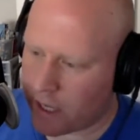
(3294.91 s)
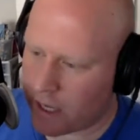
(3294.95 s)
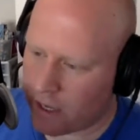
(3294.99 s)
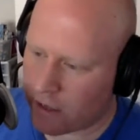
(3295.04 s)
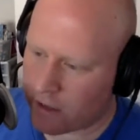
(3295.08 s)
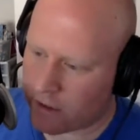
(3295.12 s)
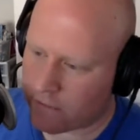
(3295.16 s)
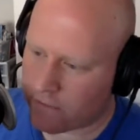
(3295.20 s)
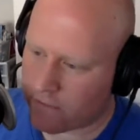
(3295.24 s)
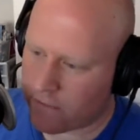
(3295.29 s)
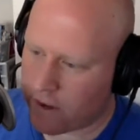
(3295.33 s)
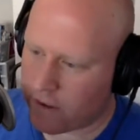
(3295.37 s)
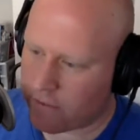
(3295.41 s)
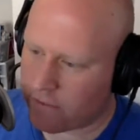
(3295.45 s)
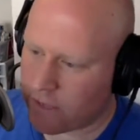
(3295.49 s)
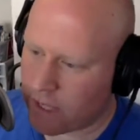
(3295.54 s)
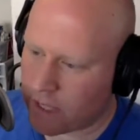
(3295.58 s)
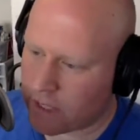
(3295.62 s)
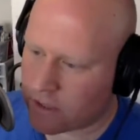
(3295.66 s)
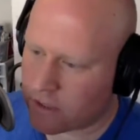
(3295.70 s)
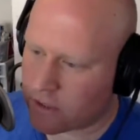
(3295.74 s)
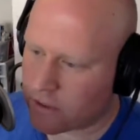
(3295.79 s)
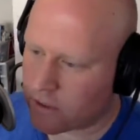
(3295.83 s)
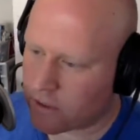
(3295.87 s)
out the 5
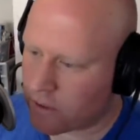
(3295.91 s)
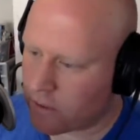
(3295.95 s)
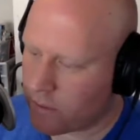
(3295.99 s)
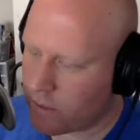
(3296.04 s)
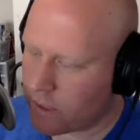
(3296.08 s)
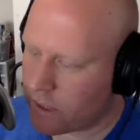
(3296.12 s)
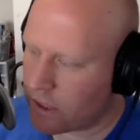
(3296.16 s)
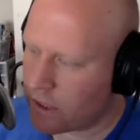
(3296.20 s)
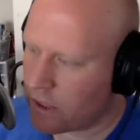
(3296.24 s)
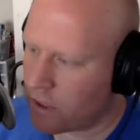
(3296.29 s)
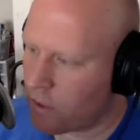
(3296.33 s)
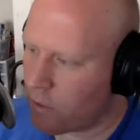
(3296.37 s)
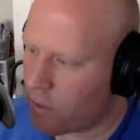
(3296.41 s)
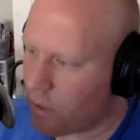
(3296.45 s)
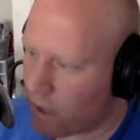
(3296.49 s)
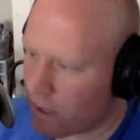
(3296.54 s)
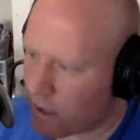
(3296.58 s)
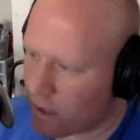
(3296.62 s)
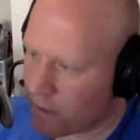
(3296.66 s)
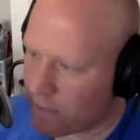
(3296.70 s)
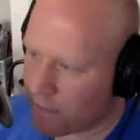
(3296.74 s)
days during the week that you work.